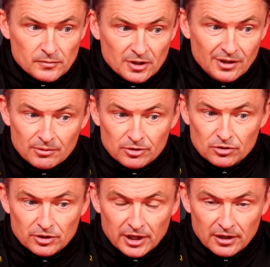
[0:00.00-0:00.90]
Yeah, you're
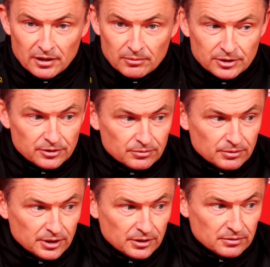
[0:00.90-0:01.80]
going to get that when you
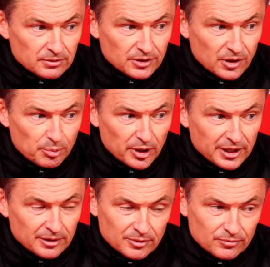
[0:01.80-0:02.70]
uh, when you're not
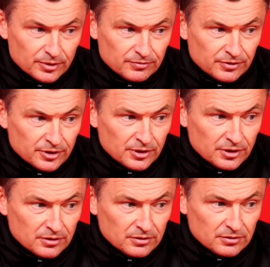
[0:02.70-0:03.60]
playing. But we've,
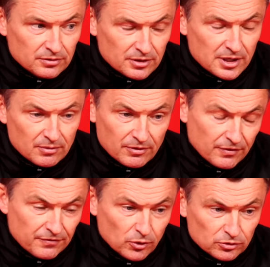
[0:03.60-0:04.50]
and again, if
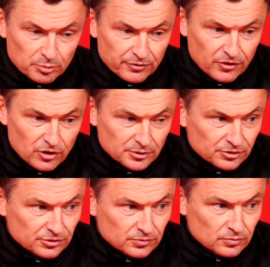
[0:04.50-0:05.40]
I focus on
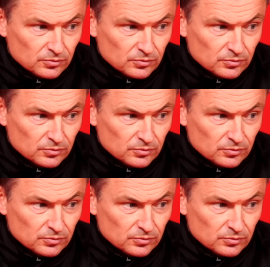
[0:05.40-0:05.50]
performance,